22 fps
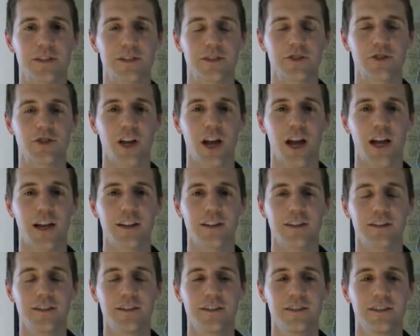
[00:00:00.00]
a
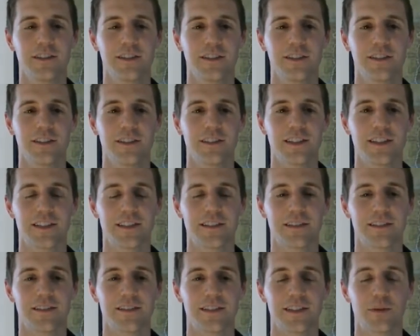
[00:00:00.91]
child
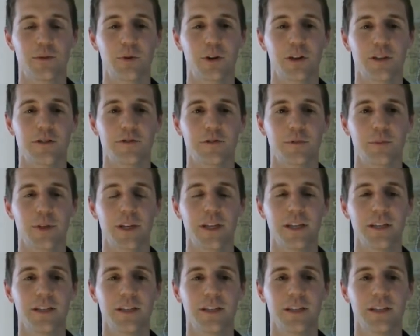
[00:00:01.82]
is it worked for
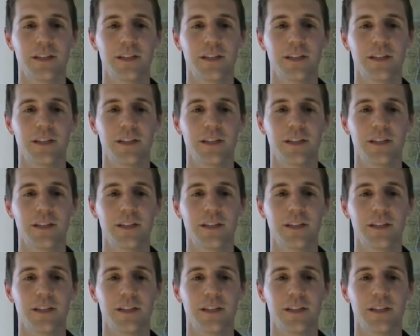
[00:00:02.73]
me.